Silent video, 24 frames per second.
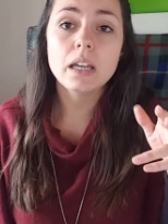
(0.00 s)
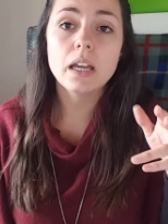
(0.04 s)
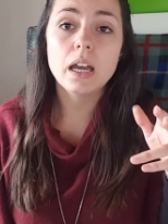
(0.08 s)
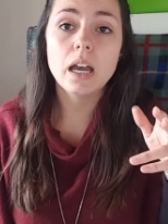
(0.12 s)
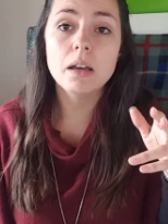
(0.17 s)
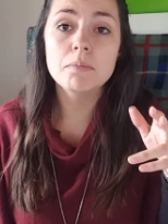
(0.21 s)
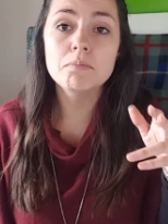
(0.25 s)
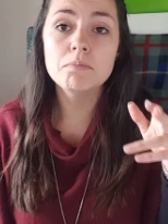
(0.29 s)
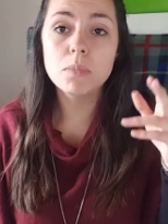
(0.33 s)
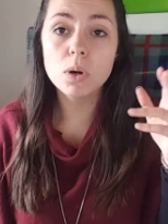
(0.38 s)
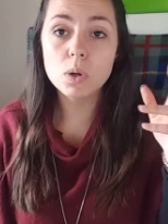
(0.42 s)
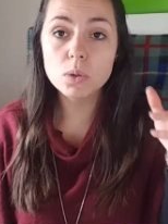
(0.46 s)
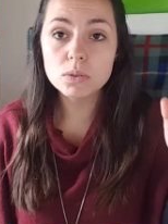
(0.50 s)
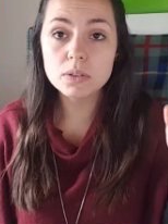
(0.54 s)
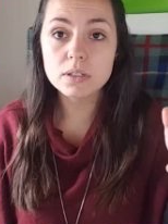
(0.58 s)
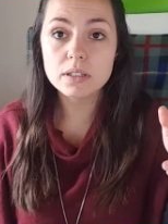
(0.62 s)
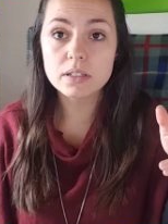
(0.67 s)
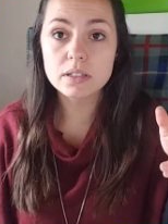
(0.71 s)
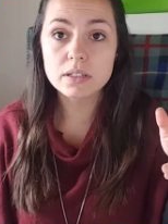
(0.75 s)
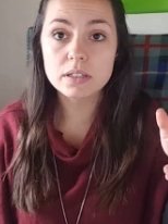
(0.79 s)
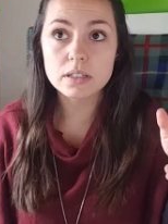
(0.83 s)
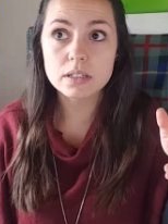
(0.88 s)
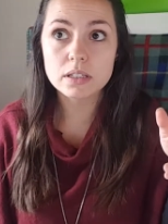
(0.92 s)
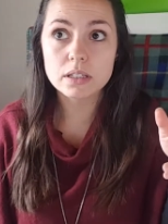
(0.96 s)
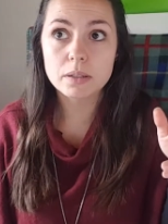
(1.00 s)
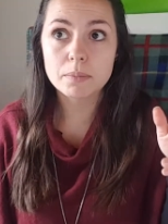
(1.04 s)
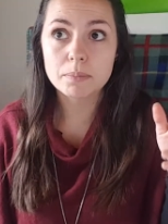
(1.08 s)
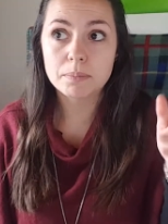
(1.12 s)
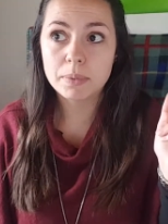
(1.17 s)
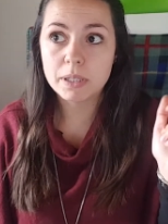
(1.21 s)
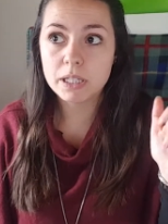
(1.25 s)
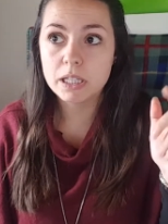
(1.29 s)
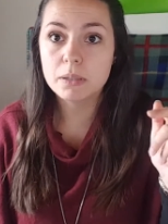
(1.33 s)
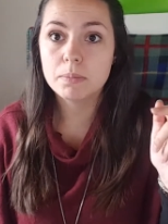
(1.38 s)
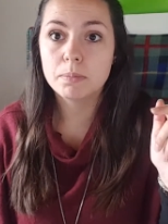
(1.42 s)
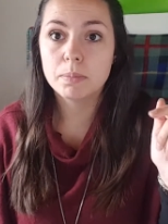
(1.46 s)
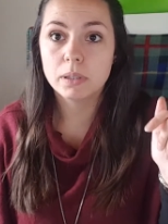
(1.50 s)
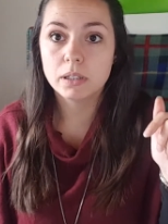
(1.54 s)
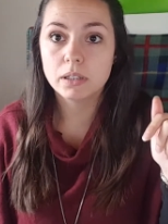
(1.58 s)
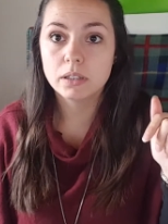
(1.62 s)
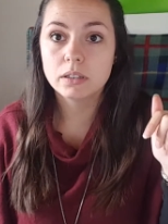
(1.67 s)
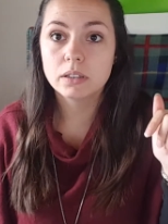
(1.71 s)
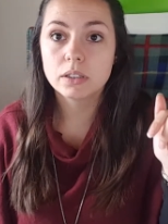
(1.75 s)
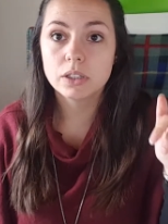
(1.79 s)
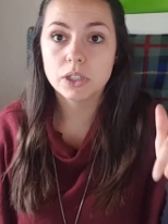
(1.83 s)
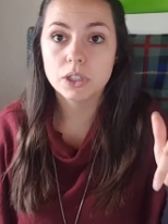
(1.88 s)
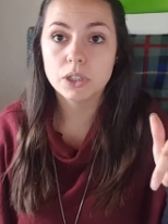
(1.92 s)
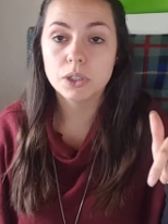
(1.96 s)
And most
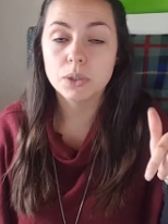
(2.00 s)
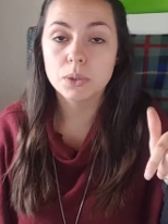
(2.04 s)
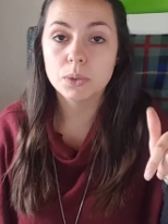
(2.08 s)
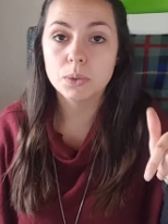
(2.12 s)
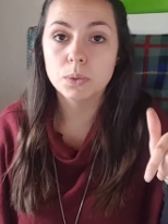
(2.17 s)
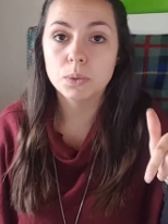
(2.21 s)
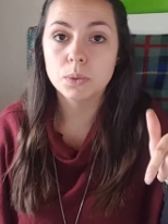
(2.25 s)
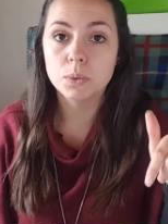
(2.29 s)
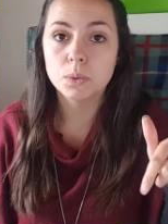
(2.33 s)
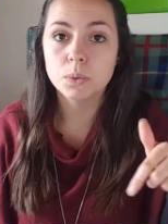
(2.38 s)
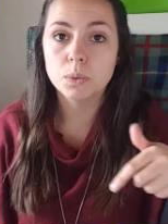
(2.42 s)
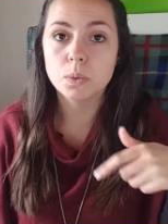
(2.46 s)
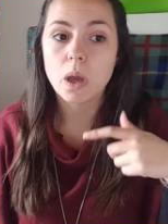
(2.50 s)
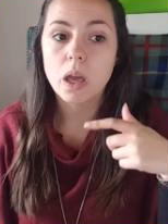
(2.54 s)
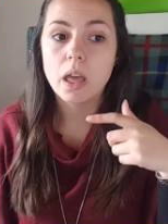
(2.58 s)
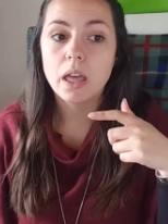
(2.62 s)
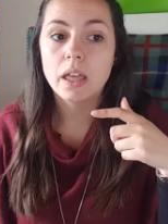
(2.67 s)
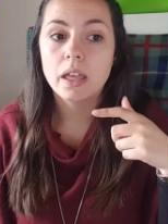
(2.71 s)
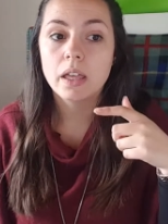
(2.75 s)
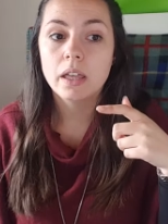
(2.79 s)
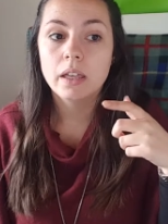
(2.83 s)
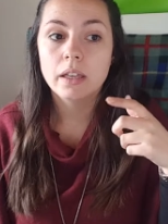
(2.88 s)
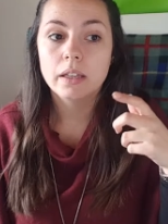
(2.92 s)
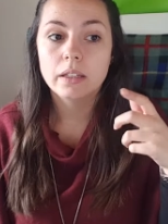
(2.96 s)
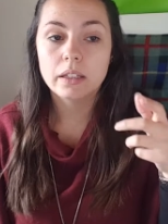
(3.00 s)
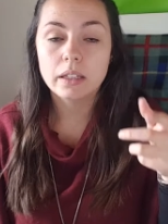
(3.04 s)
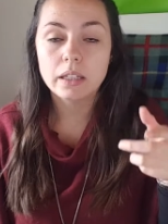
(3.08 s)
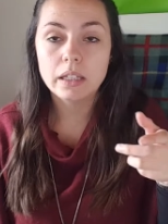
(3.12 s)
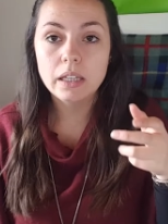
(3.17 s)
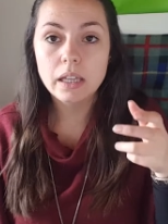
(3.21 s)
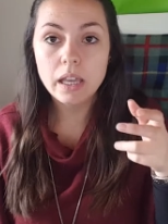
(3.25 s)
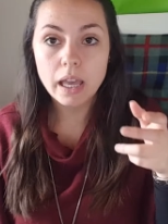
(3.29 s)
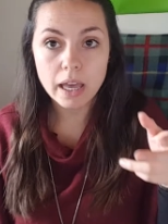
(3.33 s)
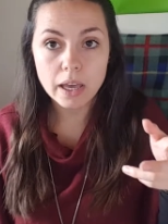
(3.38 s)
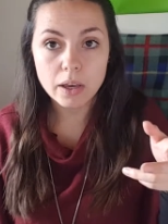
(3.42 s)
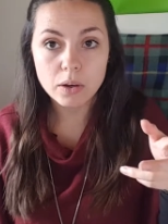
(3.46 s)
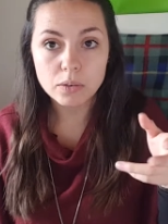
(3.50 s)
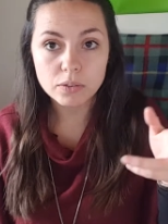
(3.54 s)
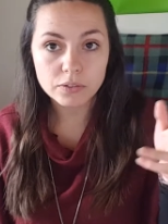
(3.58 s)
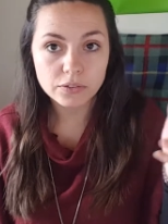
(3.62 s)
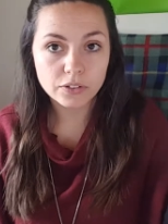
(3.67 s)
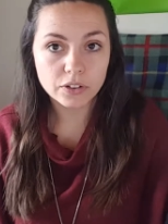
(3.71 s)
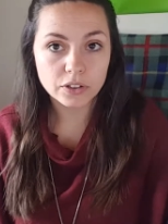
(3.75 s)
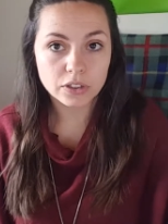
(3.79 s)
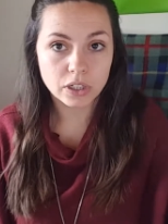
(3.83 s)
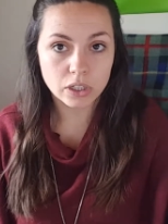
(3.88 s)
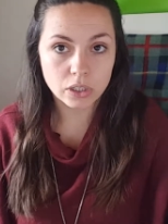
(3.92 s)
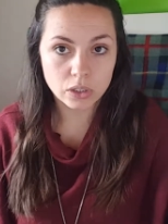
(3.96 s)
people who eat out
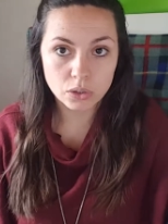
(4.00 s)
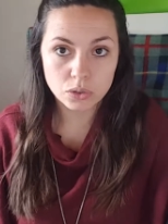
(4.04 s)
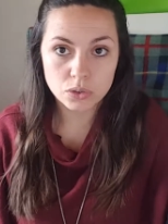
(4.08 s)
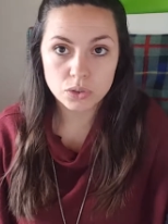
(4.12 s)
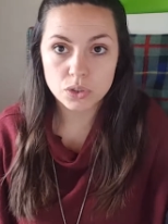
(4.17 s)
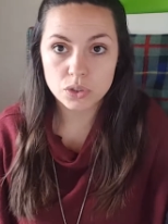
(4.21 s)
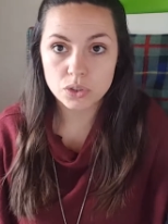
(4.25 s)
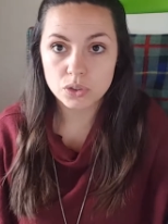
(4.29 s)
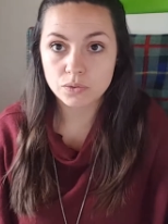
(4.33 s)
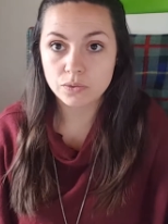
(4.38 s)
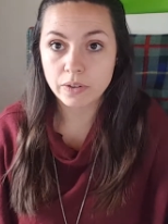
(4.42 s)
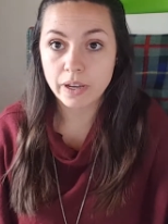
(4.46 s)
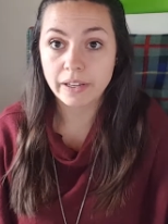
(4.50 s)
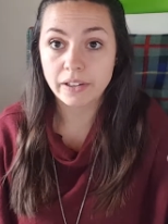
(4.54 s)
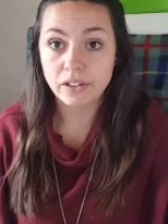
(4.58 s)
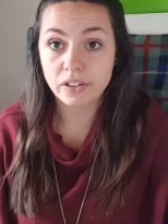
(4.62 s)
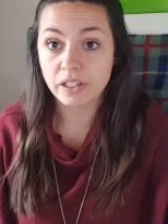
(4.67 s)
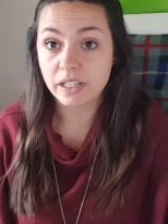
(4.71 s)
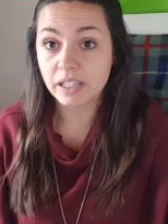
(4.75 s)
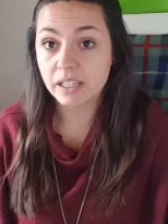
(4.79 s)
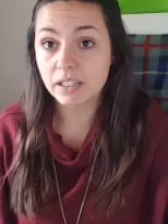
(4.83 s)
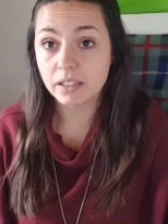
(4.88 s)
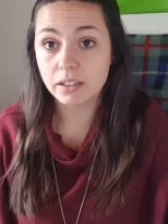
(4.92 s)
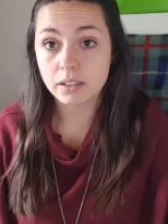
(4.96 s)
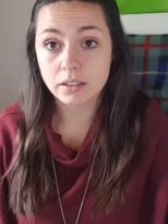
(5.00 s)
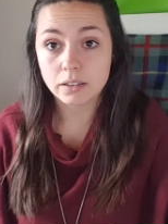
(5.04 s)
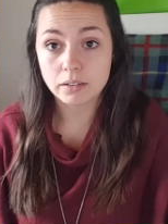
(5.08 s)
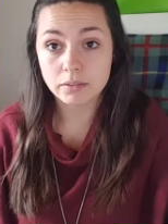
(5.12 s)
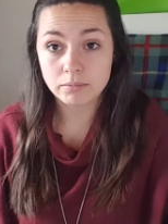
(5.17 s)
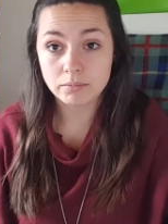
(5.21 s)
for their lunch regularly,